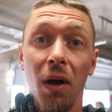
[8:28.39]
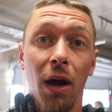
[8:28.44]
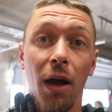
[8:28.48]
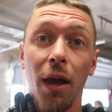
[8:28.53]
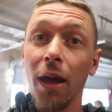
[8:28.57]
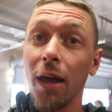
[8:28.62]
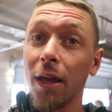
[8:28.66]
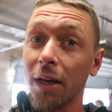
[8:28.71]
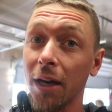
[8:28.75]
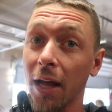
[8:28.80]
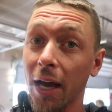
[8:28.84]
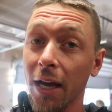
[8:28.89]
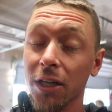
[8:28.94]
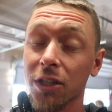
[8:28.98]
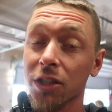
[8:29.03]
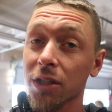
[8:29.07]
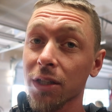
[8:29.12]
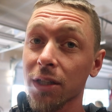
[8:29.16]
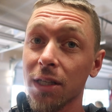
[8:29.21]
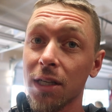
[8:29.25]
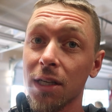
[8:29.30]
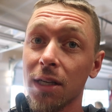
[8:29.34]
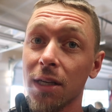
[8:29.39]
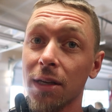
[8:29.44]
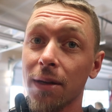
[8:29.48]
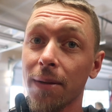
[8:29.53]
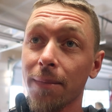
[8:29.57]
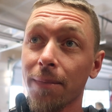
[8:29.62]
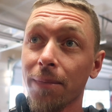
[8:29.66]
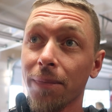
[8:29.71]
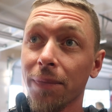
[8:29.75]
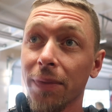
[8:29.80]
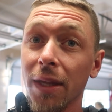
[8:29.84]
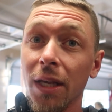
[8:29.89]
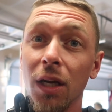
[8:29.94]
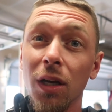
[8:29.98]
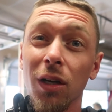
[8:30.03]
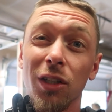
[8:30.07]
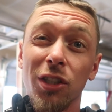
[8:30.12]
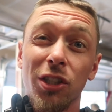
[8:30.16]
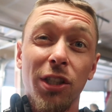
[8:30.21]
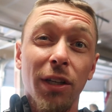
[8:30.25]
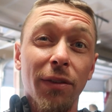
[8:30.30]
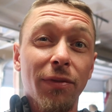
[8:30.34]
It actually
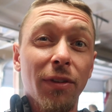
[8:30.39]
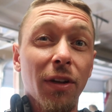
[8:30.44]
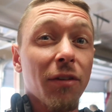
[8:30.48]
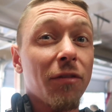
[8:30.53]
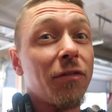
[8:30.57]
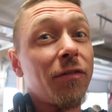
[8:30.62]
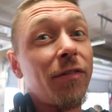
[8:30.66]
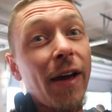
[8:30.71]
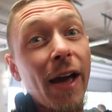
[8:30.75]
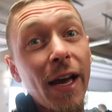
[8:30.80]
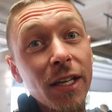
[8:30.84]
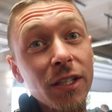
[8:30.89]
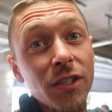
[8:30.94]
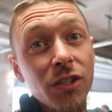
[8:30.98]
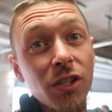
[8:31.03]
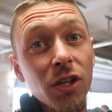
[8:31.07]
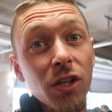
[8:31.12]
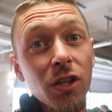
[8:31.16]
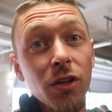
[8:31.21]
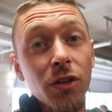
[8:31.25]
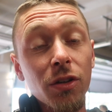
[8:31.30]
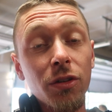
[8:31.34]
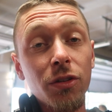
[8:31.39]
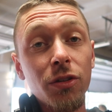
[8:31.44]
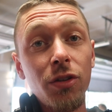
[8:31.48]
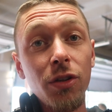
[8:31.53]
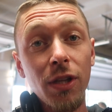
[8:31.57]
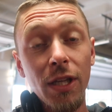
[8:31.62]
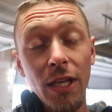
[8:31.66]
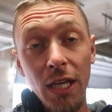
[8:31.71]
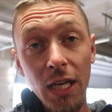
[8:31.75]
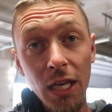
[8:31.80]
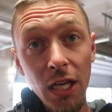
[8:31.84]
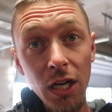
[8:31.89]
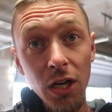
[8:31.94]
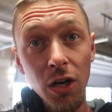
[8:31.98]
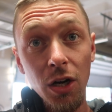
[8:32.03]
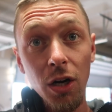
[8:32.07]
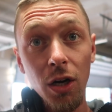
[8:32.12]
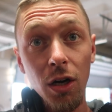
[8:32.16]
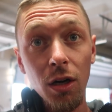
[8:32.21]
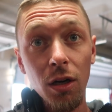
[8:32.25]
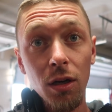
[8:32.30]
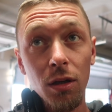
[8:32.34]
shifted faster to the
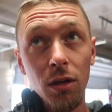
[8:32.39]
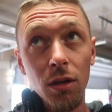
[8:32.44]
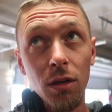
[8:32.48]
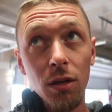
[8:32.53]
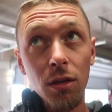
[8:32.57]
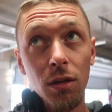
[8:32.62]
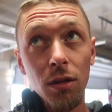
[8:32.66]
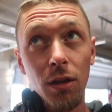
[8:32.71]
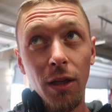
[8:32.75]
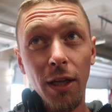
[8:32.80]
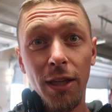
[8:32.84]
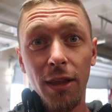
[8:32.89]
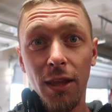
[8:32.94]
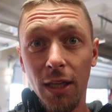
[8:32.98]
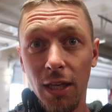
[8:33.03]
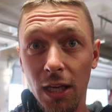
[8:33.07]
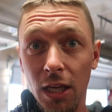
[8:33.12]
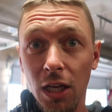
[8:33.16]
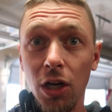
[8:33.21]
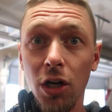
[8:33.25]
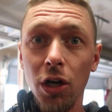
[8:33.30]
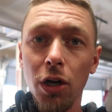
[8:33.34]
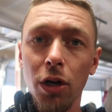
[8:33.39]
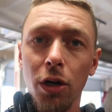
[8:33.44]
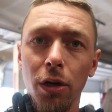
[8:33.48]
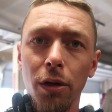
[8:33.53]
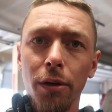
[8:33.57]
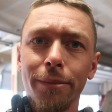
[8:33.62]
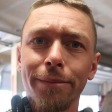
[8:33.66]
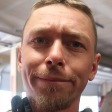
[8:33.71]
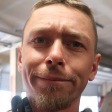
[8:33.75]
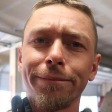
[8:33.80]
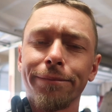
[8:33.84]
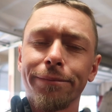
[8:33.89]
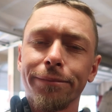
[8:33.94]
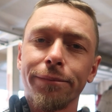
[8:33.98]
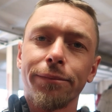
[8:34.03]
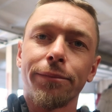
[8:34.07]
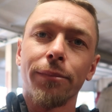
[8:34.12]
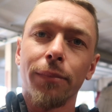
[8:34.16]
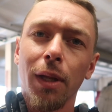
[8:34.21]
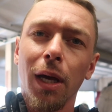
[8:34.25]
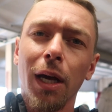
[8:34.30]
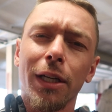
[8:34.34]
gear, like the gear,
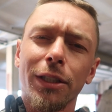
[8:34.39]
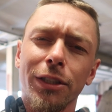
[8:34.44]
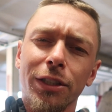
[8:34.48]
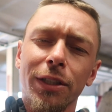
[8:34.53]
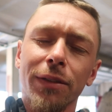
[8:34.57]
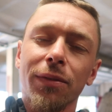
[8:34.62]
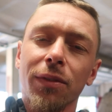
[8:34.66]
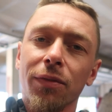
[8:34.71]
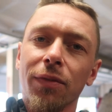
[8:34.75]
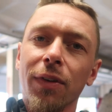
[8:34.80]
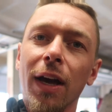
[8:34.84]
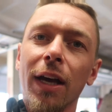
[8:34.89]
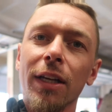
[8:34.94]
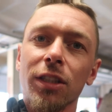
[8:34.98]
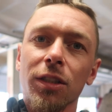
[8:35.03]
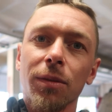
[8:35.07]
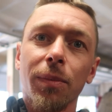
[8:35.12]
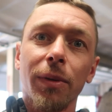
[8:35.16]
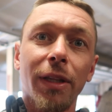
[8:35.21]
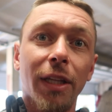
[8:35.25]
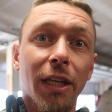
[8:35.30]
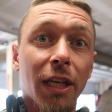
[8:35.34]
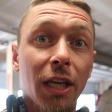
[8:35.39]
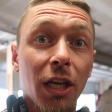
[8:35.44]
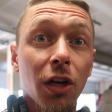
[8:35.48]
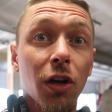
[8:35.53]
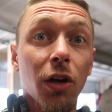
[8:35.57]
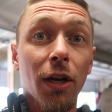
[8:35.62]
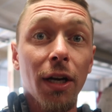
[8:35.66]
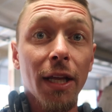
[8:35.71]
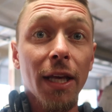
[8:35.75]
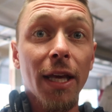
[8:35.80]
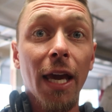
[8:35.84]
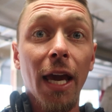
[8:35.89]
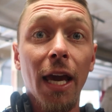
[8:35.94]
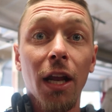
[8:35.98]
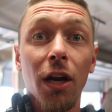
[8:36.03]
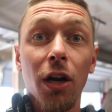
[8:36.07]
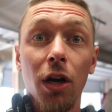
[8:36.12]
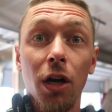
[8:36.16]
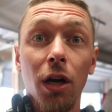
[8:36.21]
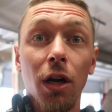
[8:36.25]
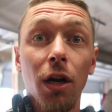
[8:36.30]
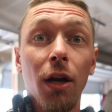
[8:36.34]
not shifted faster, but the gear
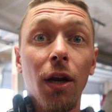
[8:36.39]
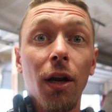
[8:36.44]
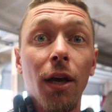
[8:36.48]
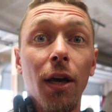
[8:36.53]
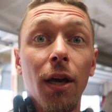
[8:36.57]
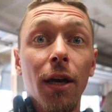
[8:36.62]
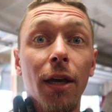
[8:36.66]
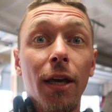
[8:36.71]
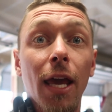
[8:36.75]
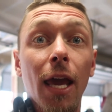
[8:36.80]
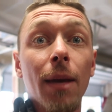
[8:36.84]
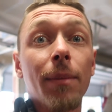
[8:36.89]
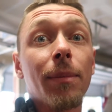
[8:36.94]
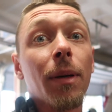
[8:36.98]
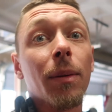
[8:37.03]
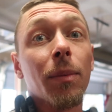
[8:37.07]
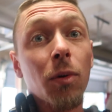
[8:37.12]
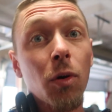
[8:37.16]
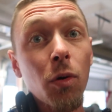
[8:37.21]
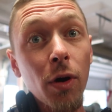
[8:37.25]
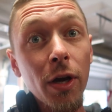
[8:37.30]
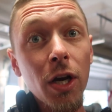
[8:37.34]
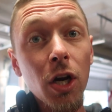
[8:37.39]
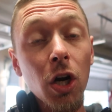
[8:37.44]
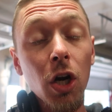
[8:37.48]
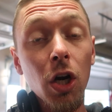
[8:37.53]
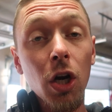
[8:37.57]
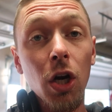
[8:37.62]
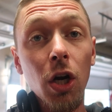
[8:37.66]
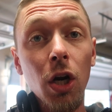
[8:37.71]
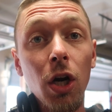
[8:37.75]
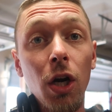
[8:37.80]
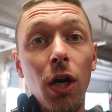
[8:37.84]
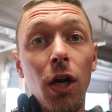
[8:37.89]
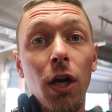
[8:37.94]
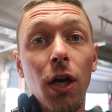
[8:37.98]
indicator came up quicker